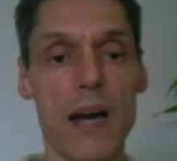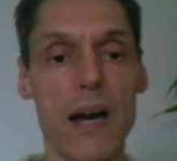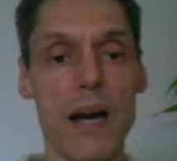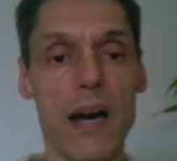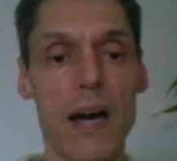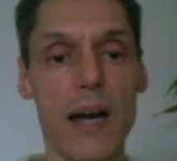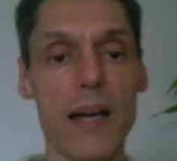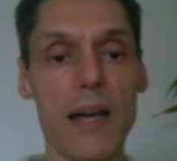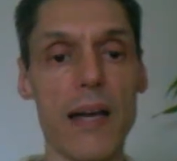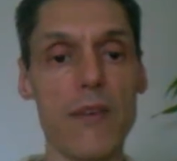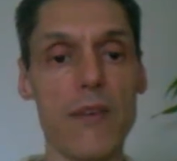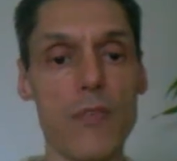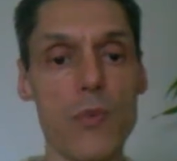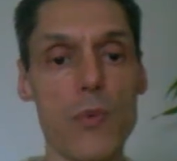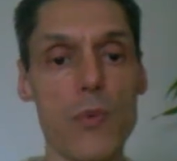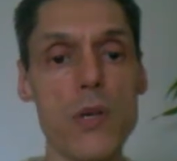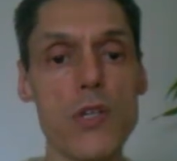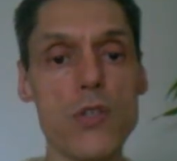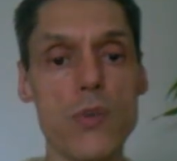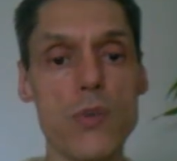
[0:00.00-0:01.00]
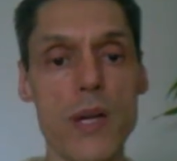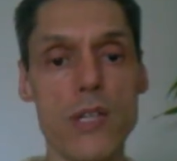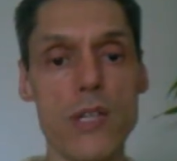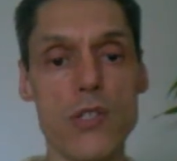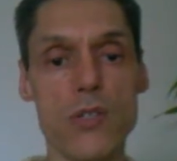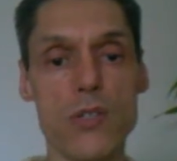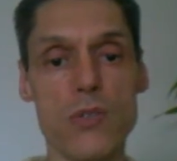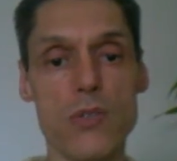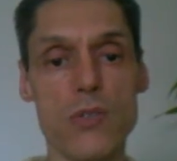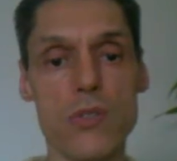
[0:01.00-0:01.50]
I have three
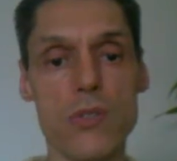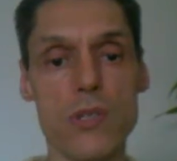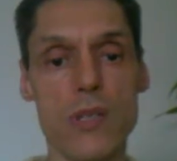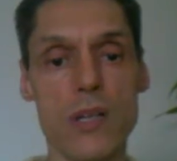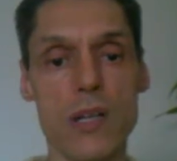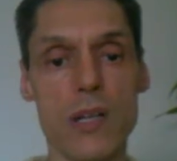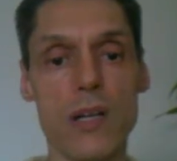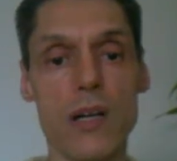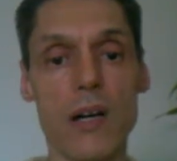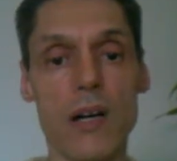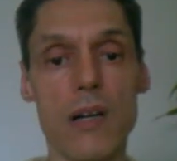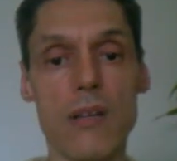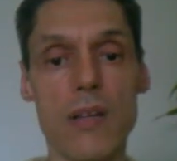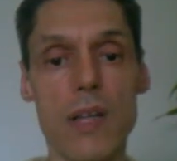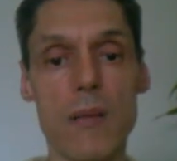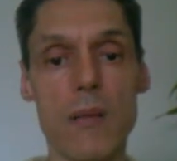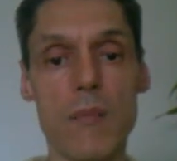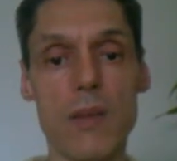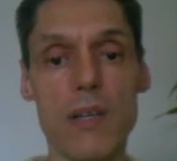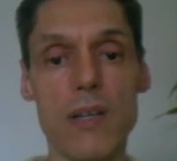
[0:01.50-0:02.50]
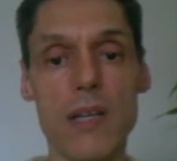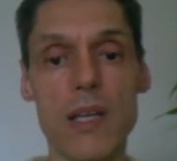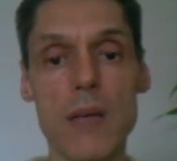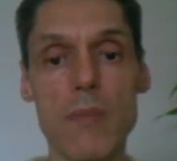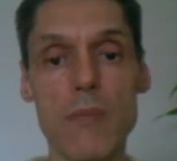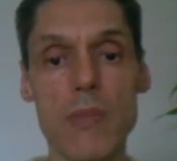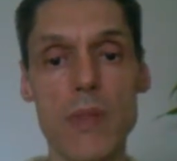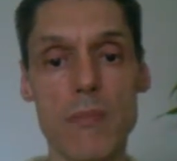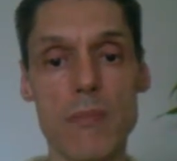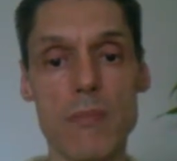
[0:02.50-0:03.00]
treasures, guard them and
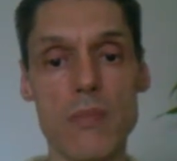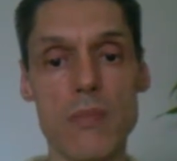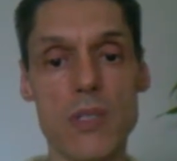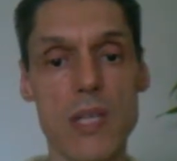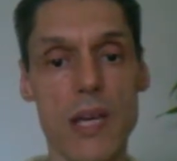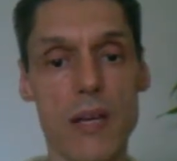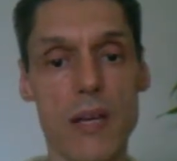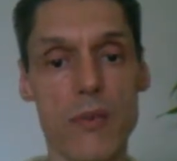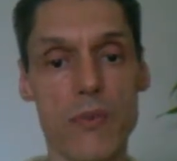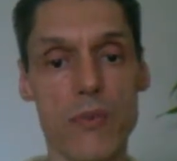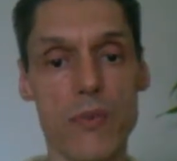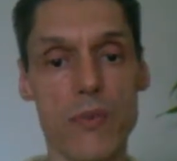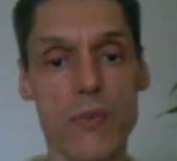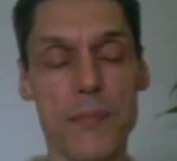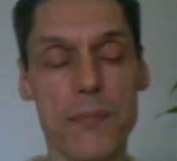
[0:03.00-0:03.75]
keep them safe.